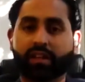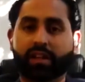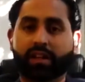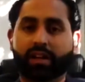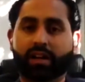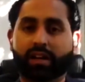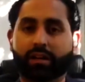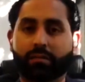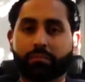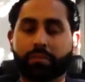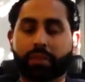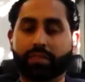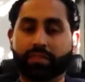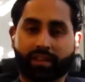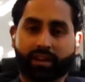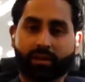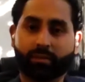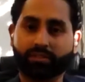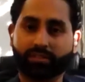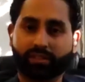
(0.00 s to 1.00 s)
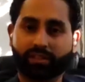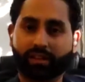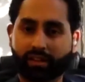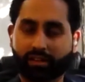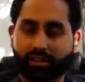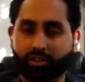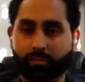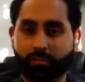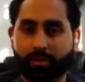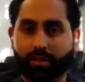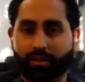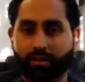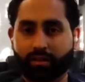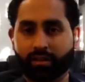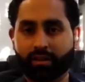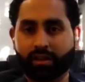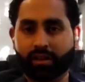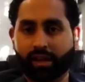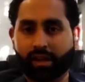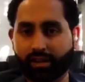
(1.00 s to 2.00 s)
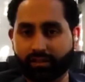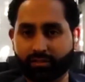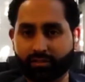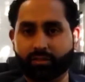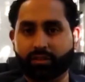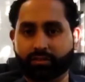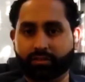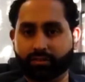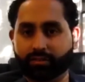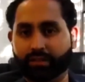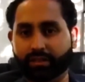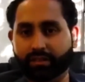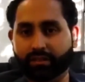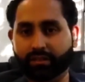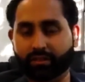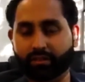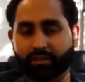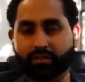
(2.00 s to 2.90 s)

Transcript: And then I was in an incubator, and so literally,